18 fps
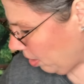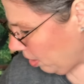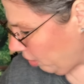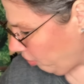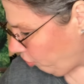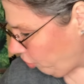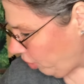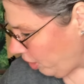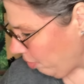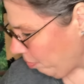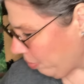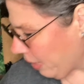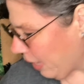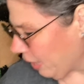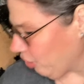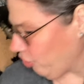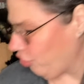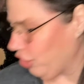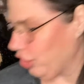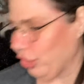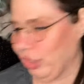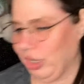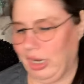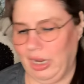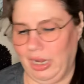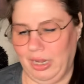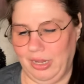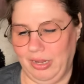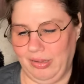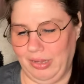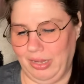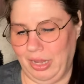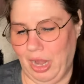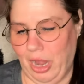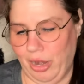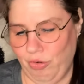let's try the black cherry because
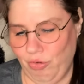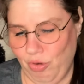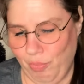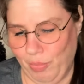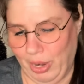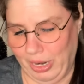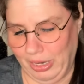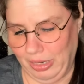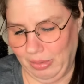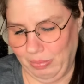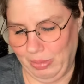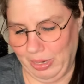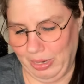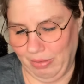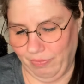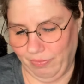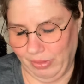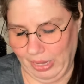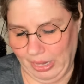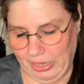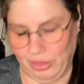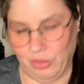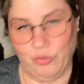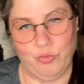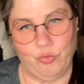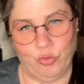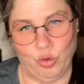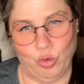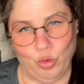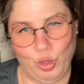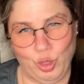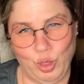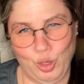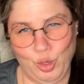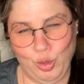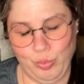it kind of reminded me of like the Fruit
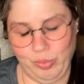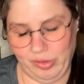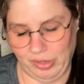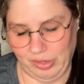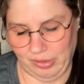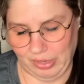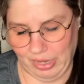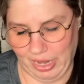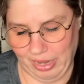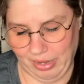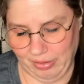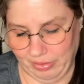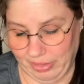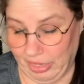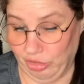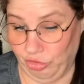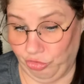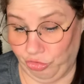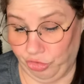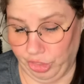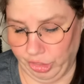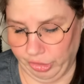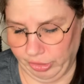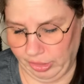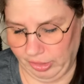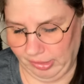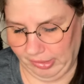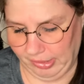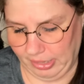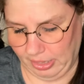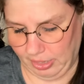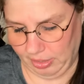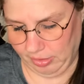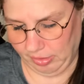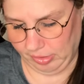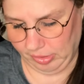Loops because it had that cherry
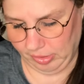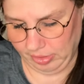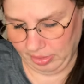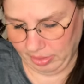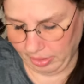scent.